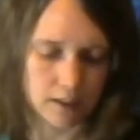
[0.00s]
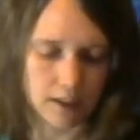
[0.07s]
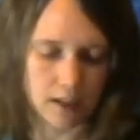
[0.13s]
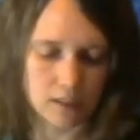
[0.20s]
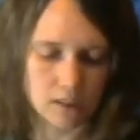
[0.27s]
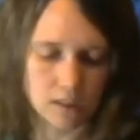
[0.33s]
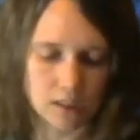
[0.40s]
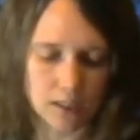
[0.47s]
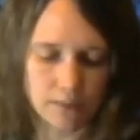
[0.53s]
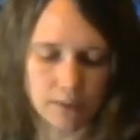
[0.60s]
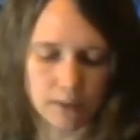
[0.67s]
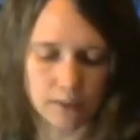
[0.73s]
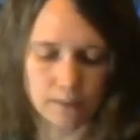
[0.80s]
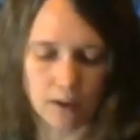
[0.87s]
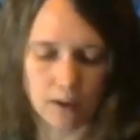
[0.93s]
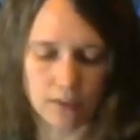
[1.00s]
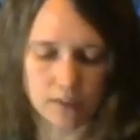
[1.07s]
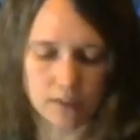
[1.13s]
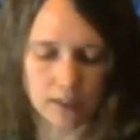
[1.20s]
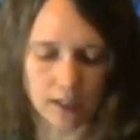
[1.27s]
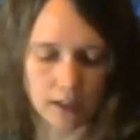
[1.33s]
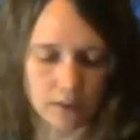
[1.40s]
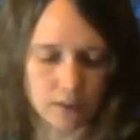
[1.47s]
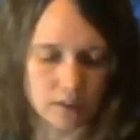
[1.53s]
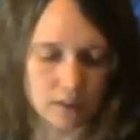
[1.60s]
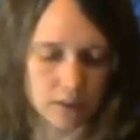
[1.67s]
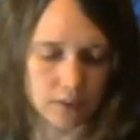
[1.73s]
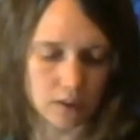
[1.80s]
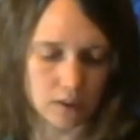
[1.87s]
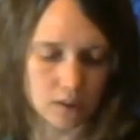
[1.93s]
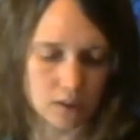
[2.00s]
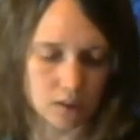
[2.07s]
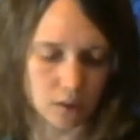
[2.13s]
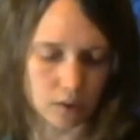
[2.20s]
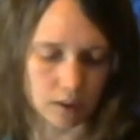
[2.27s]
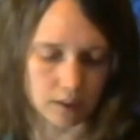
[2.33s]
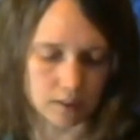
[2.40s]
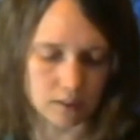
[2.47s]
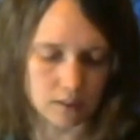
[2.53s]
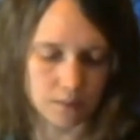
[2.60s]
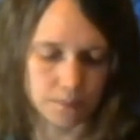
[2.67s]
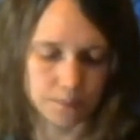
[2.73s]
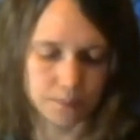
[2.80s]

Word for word: as chief of the father's house of the Gershonites.